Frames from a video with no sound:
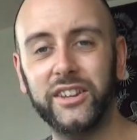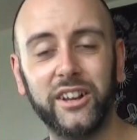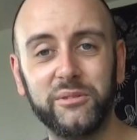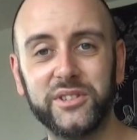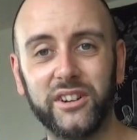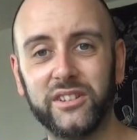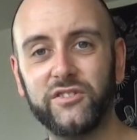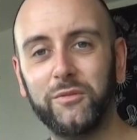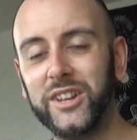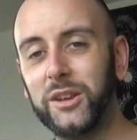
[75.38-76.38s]
no
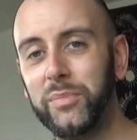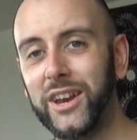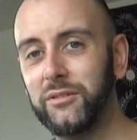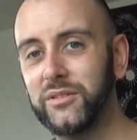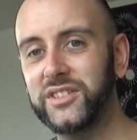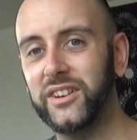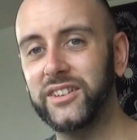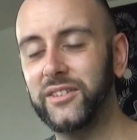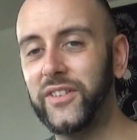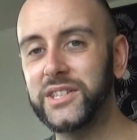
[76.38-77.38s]
ciders from any beer or
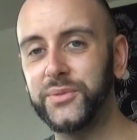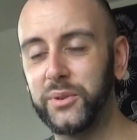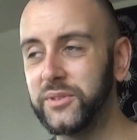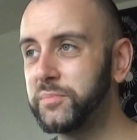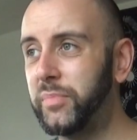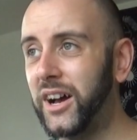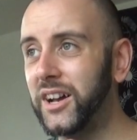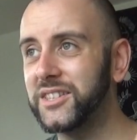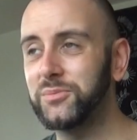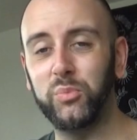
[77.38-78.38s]
cider festivals,
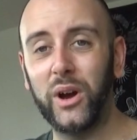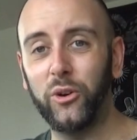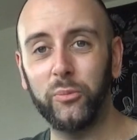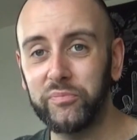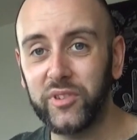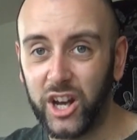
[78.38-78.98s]
but well,